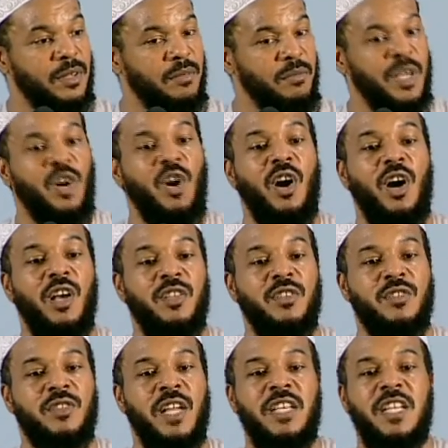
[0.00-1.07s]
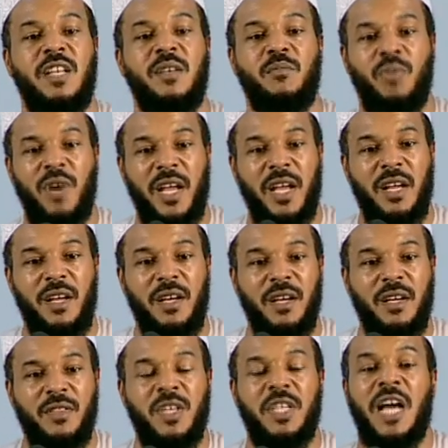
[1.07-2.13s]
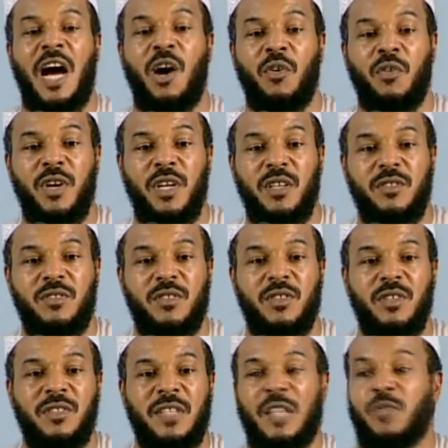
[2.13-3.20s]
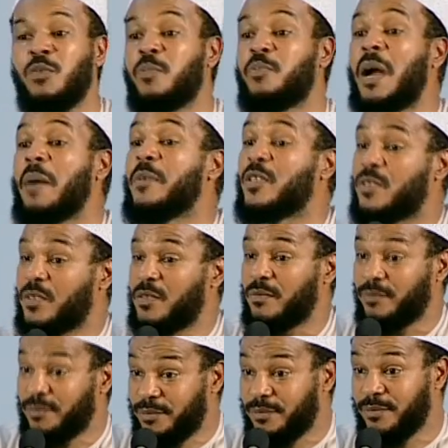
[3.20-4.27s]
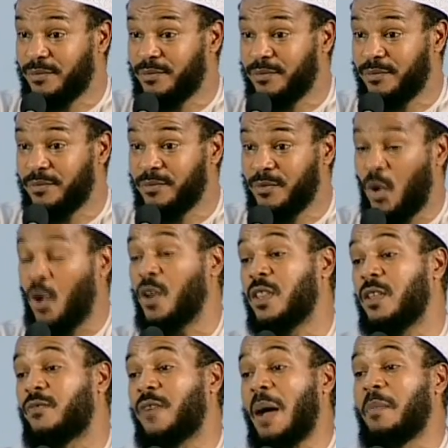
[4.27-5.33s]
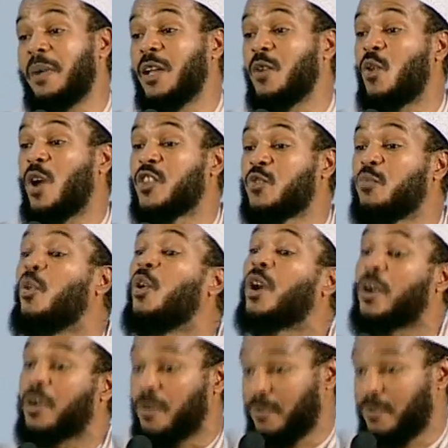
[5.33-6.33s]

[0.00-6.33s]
because they didn't bring the dowries that were promised or the family wants more.